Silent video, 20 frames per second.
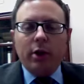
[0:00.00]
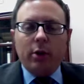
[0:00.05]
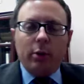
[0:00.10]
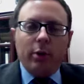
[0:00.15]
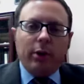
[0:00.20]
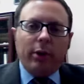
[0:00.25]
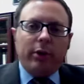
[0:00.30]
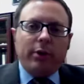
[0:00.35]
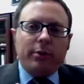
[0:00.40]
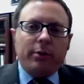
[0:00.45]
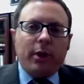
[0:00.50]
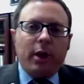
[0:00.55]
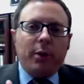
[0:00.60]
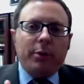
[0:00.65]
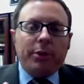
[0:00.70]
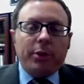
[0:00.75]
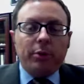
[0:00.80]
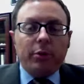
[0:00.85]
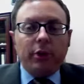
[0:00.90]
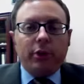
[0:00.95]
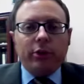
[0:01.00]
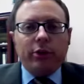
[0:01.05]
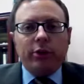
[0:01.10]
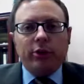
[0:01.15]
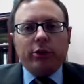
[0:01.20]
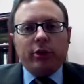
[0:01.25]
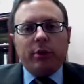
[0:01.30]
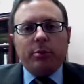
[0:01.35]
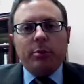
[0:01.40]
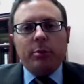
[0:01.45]
where they developed and
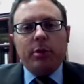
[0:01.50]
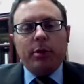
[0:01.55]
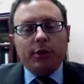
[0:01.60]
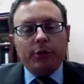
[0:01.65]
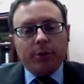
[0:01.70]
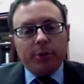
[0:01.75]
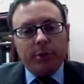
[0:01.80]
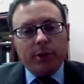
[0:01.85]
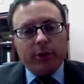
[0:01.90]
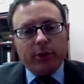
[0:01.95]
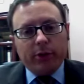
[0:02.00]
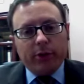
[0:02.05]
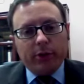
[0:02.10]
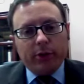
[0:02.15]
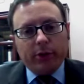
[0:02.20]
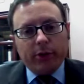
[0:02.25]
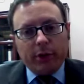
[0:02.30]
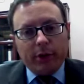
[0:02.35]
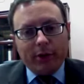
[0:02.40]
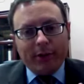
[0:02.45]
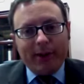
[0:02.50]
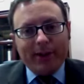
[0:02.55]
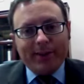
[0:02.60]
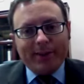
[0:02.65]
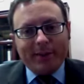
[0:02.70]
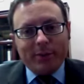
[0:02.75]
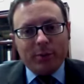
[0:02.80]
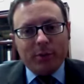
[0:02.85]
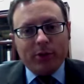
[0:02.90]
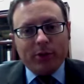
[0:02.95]
researched and built missiles and
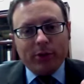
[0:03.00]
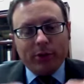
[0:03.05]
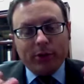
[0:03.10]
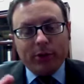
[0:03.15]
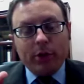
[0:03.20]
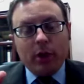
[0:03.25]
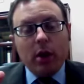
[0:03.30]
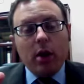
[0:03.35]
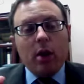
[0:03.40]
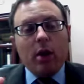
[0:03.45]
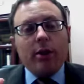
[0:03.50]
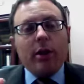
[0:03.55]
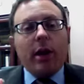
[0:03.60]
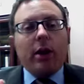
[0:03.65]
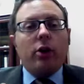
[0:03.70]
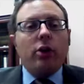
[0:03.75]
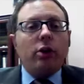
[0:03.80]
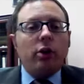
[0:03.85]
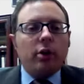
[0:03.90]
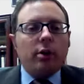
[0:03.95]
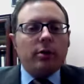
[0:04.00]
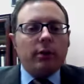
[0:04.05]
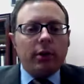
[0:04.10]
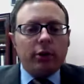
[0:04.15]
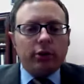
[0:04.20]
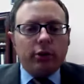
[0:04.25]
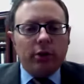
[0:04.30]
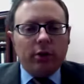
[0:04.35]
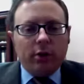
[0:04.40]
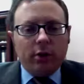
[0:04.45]
tested missiles that could
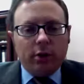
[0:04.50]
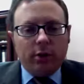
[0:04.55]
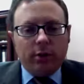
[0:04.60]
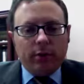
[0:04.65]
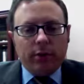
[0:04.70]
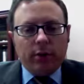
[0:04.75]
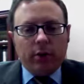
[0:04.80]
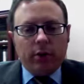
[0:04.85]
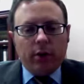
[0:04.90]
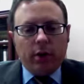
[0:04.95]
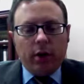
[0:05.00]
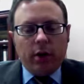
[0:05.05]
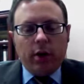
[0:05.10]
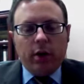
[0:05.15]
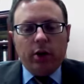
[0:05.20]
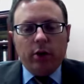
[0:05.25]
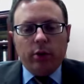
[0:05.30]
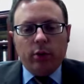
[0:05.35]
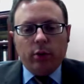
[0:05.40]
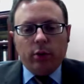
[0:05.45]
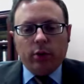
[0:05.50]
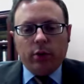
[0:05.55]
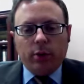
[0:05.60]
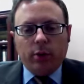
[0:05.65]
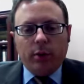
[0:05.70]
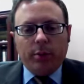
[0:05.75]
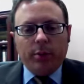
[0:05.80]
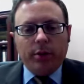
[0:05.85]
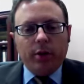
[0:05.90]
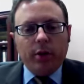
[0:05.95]
eventually deliver a nuclear
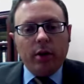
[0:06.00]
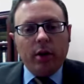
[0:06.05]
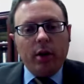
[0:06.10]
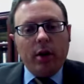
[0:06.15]
weapon.